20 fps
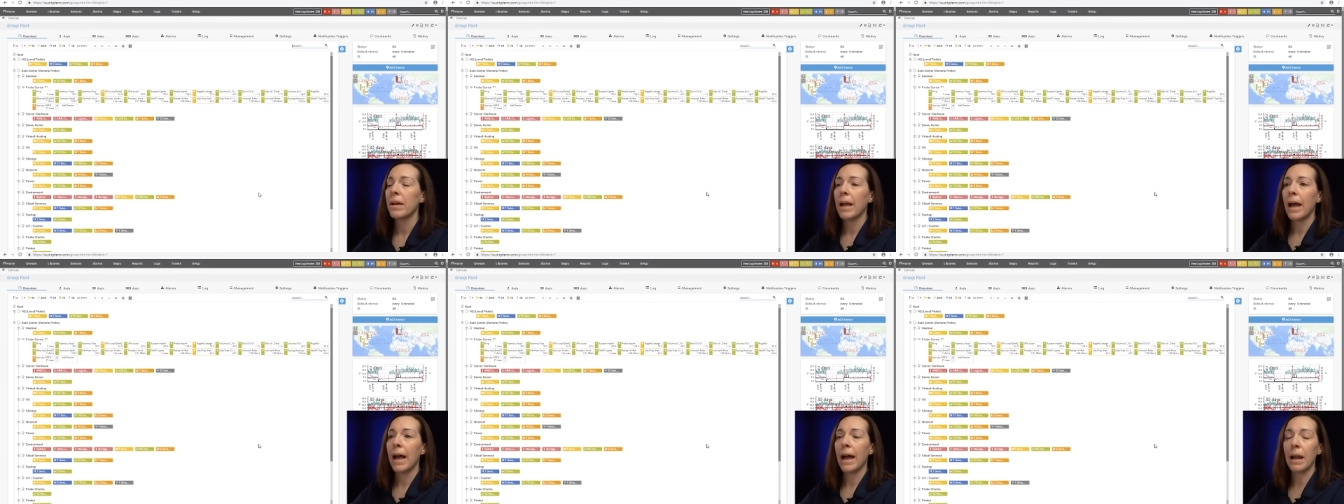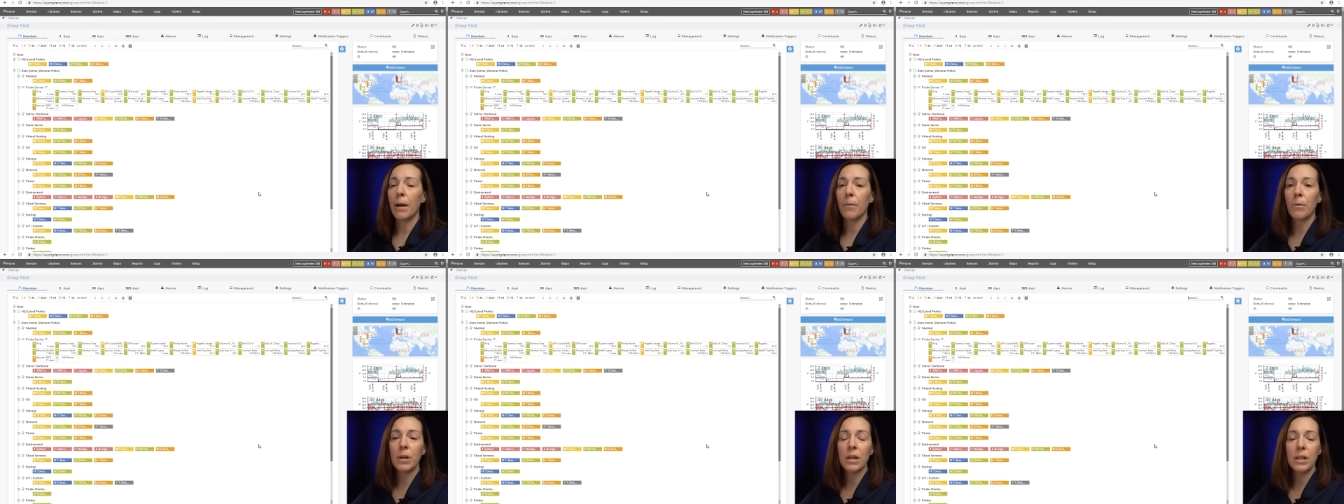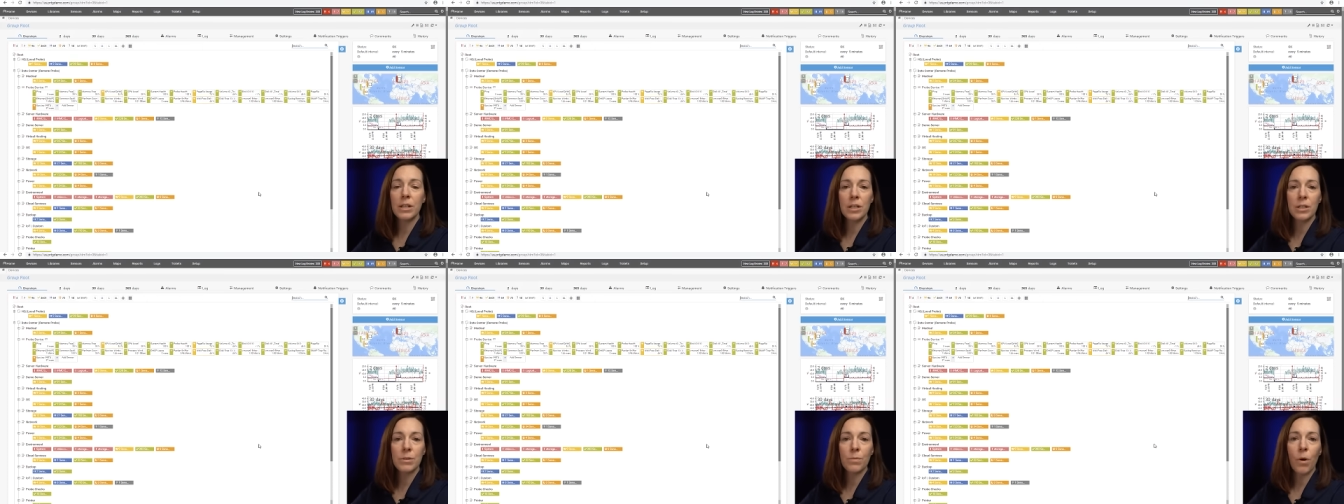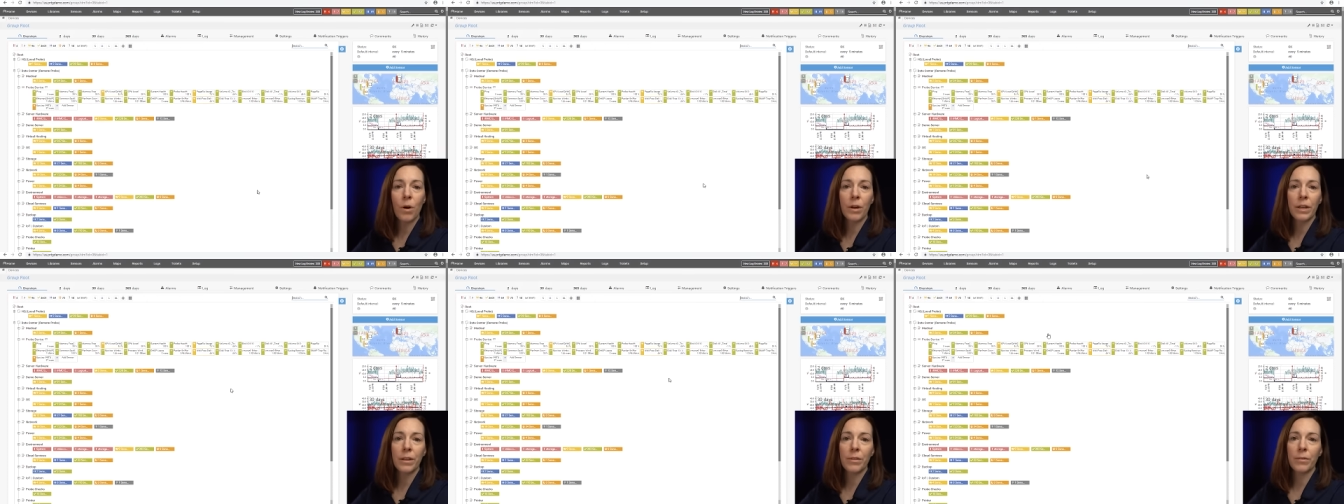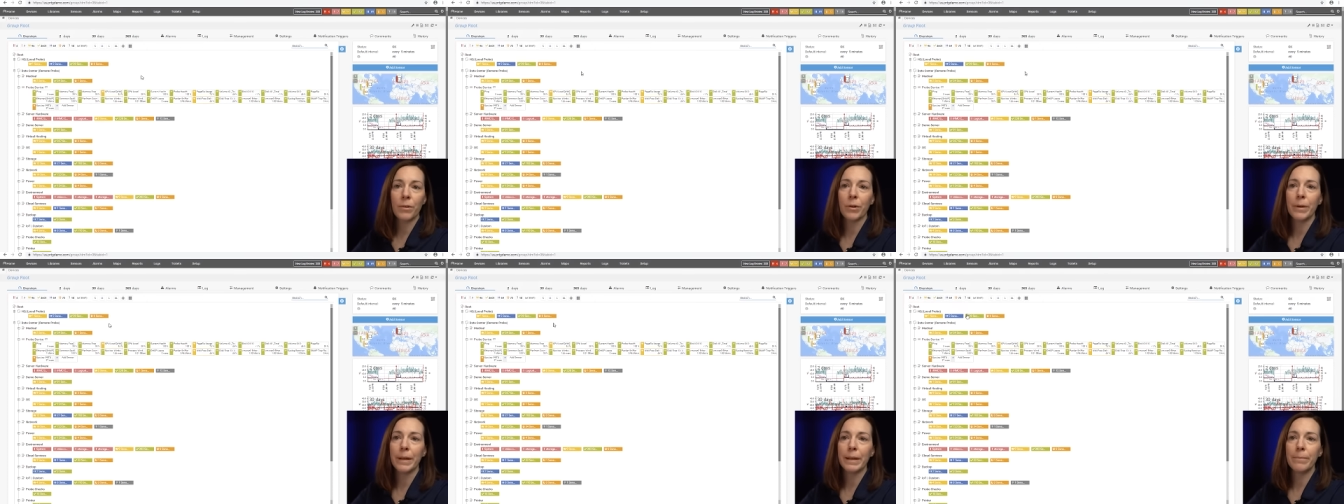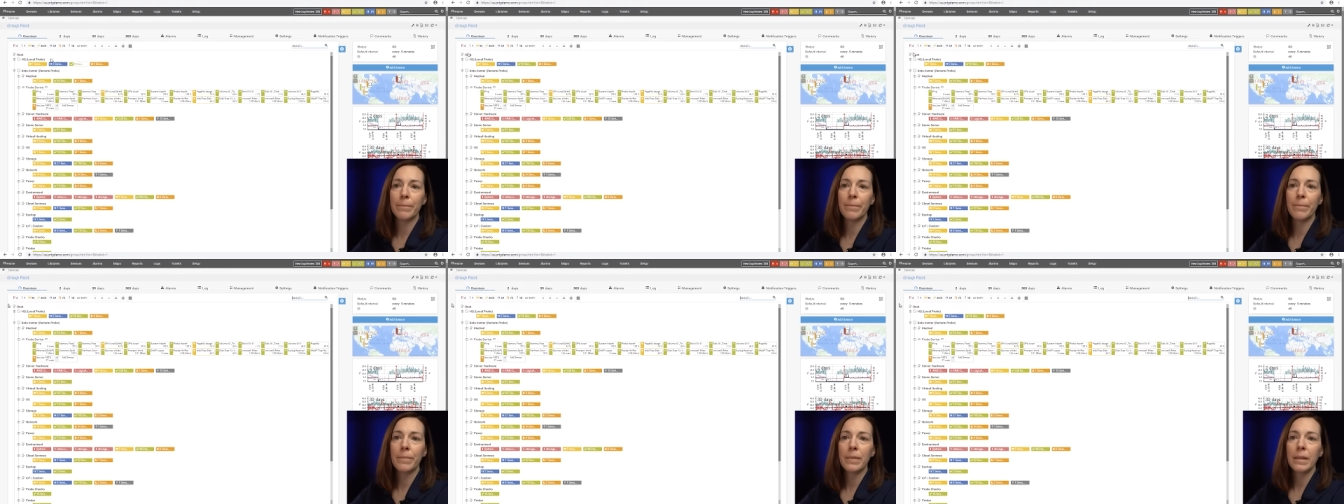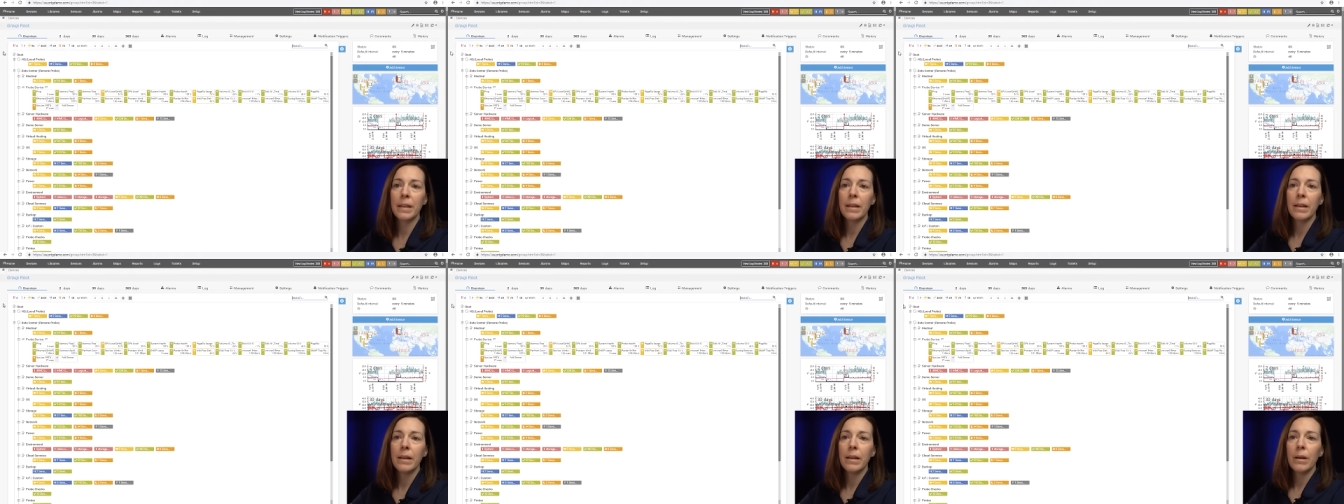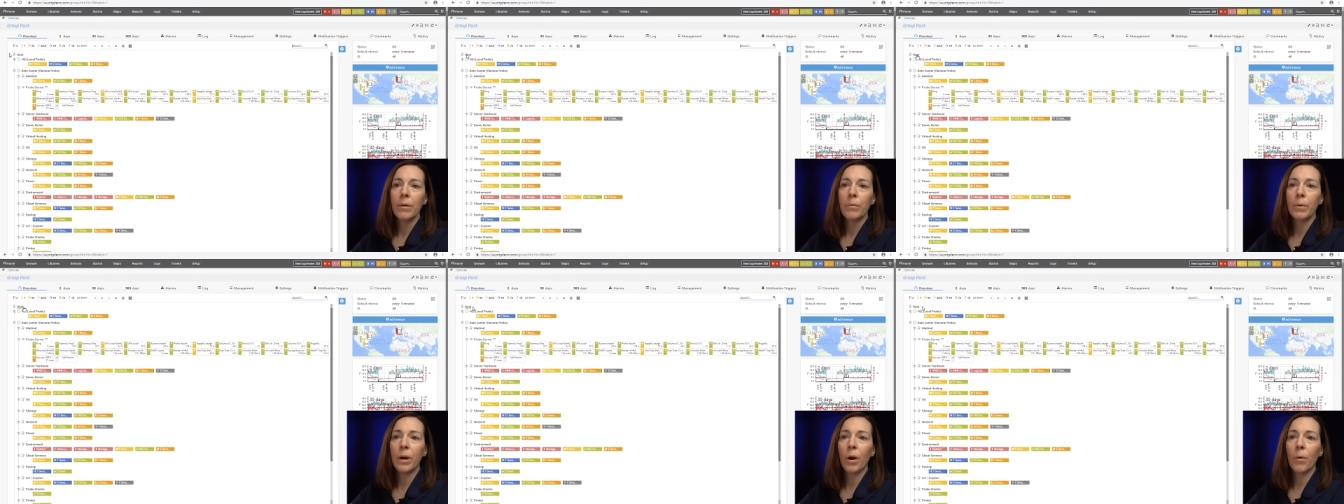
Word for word: And I'm going to just walk you through it. We